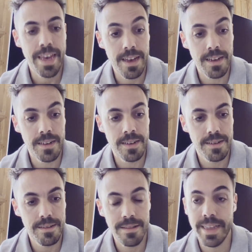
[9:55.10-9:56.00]
And
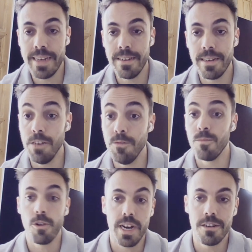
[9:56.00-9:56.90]
then even
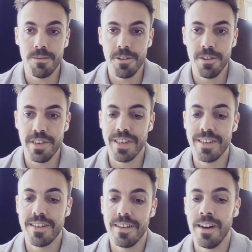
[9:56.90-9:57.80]
more
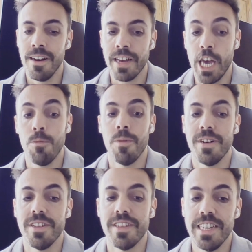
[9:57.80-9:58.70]
controversy uh, came up
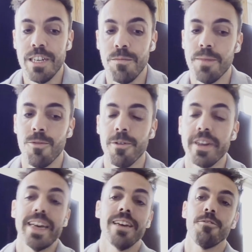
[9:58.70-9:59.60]
on the scene, and people were
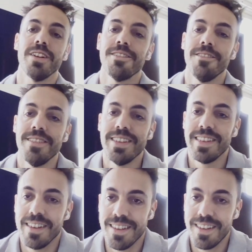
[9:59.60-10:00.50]
again critical. And they
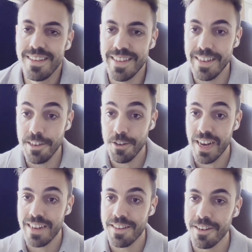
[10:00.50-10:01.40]
said, they said these two
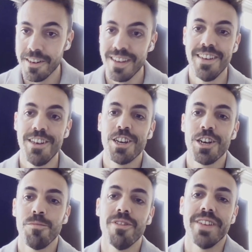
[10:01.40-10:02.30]
guys are
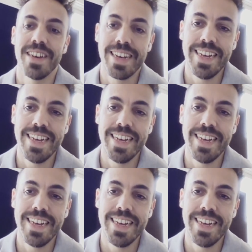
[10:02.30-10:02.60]
completely